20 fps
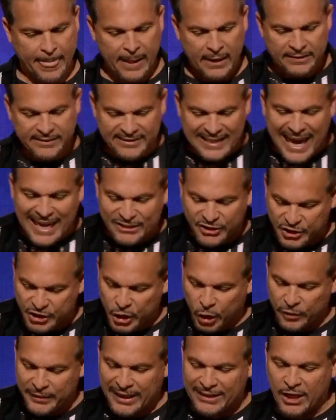Stats
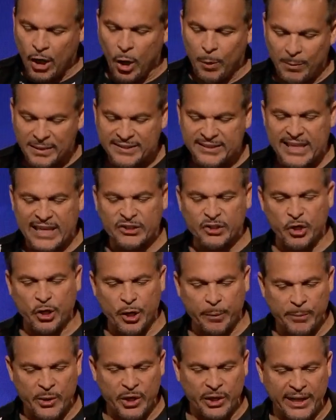show that the homosexual
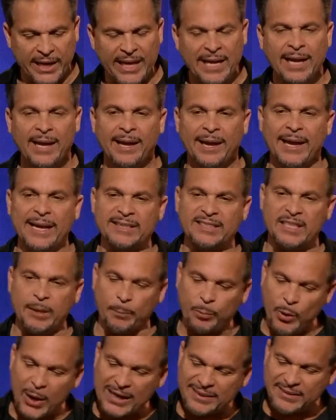community is
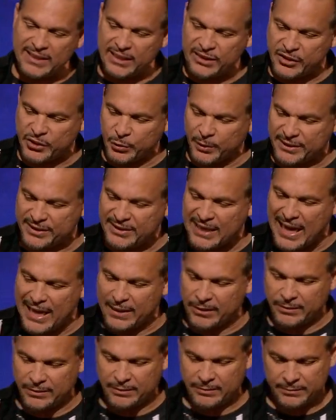depressed and
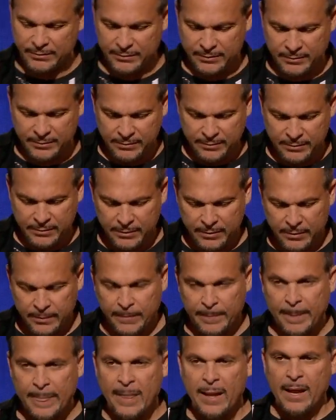suicidal.
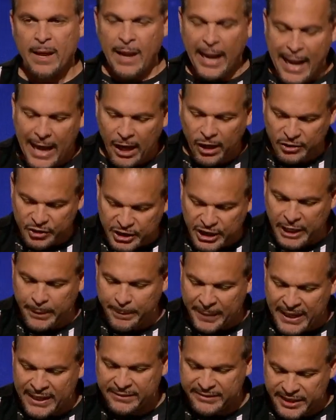
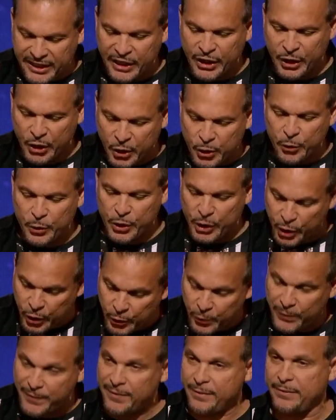LGBTQ
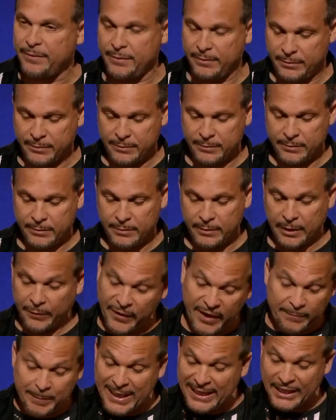youth, and we
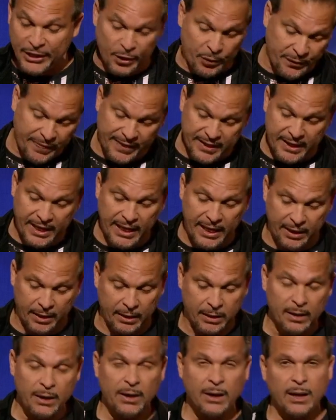have many youth in
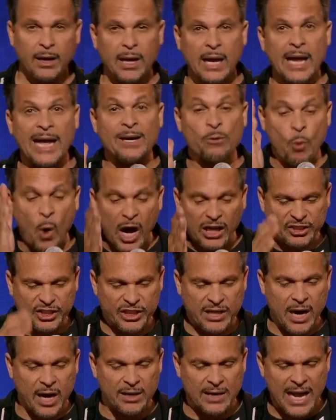here and
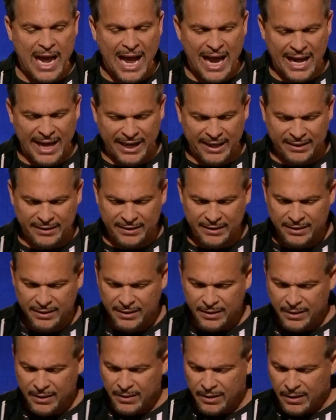watching online,
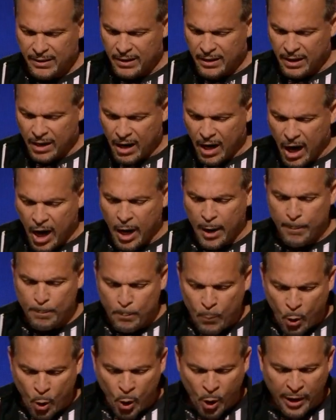are
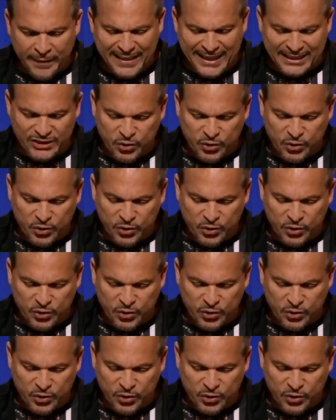more than